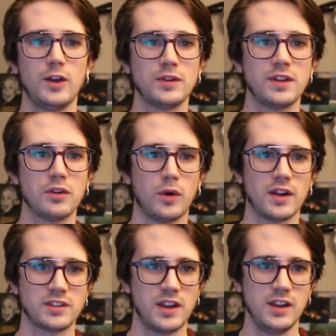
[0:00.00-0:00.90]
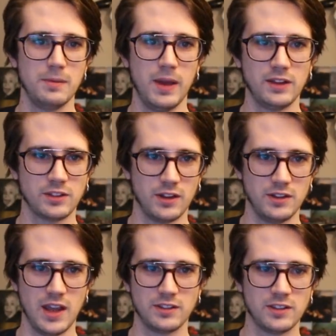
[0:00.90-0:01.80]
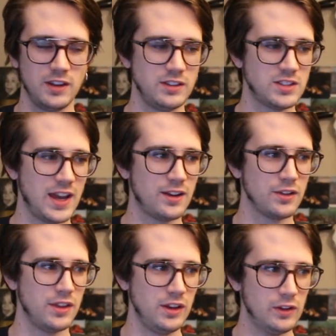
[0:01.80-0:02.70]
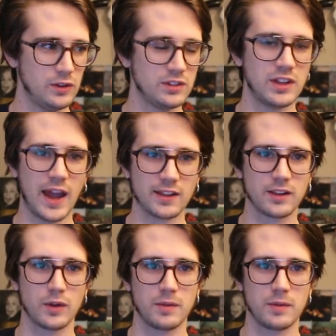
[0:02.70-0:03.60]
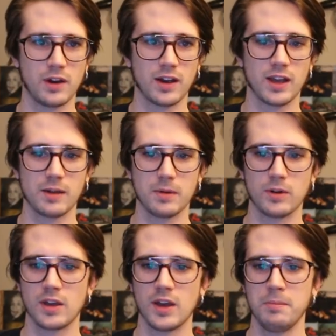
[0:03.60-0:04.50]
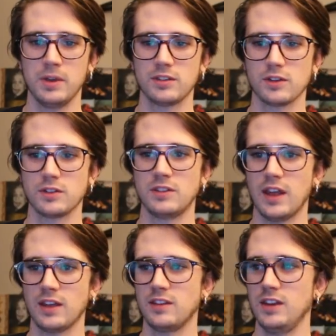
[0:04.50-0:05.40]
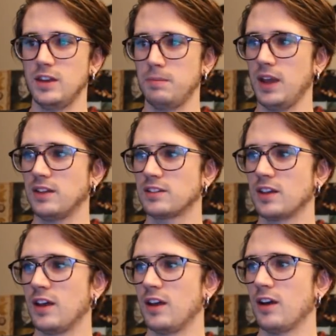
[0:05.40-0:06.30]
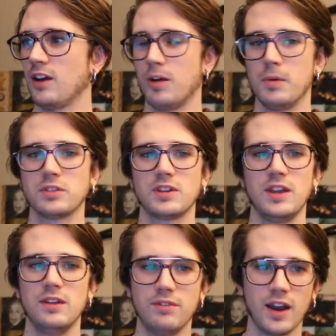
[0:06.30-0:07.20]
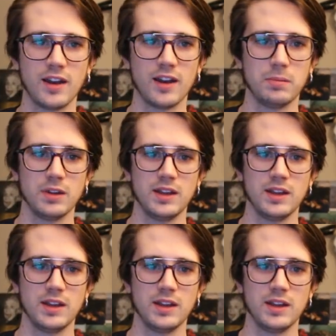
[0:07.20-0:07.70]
ever watched any debates on Destiny's channel, then you know exactly what I'm talking about. Because those Destiny debates are almost invariably